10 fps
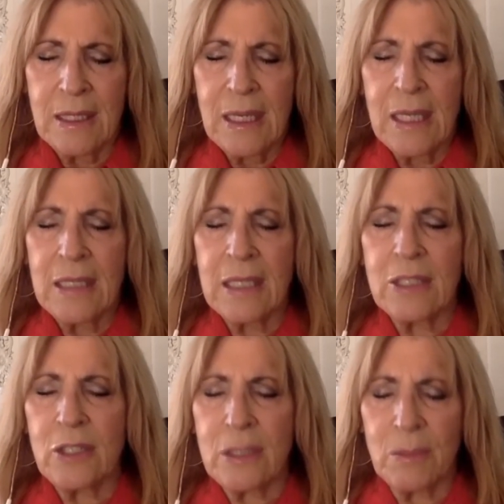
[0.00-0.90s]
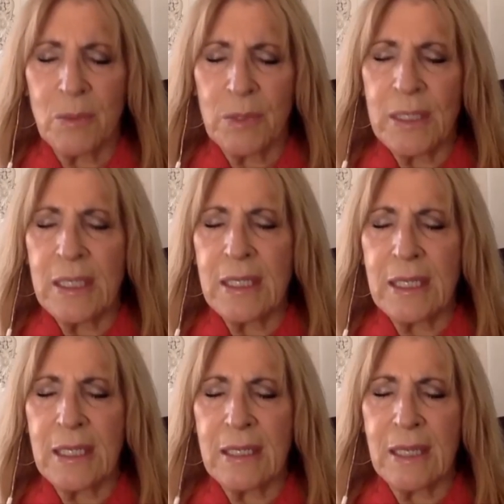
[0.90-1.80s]
And let's just breathe
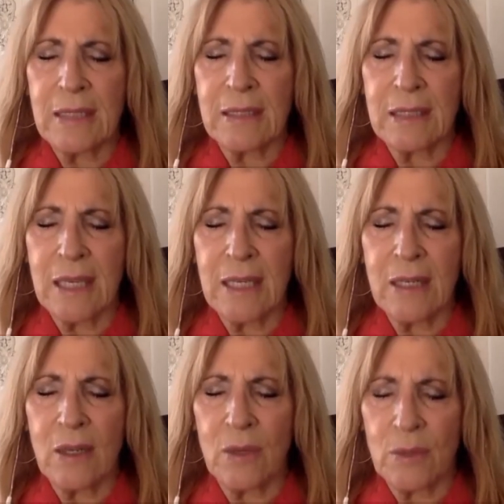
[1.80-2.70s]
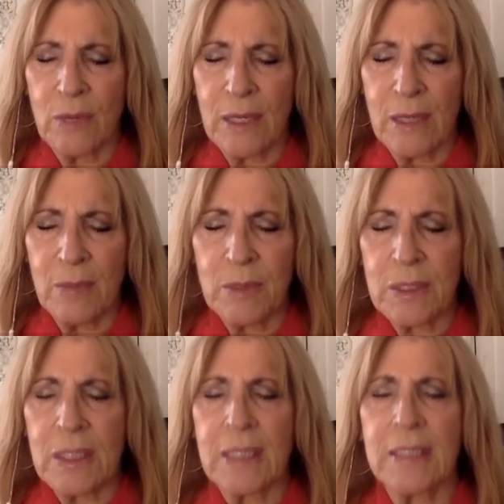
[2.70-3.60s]
in that light all the way up with
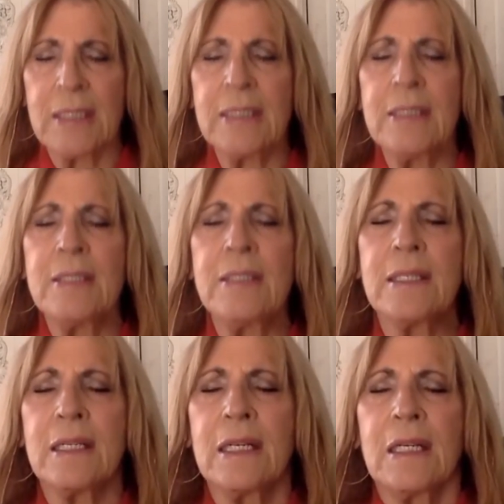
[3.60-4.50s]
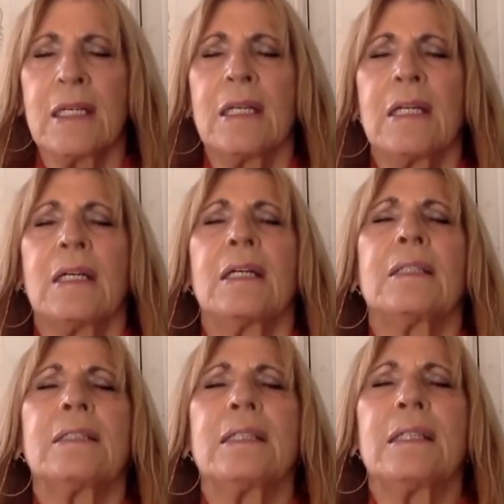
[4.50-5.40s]
God is on
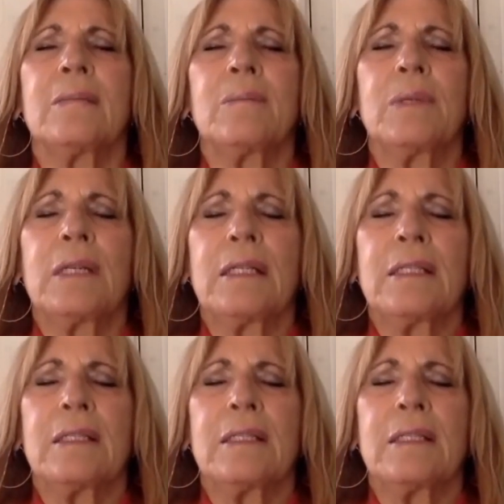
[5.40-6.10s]
the in breath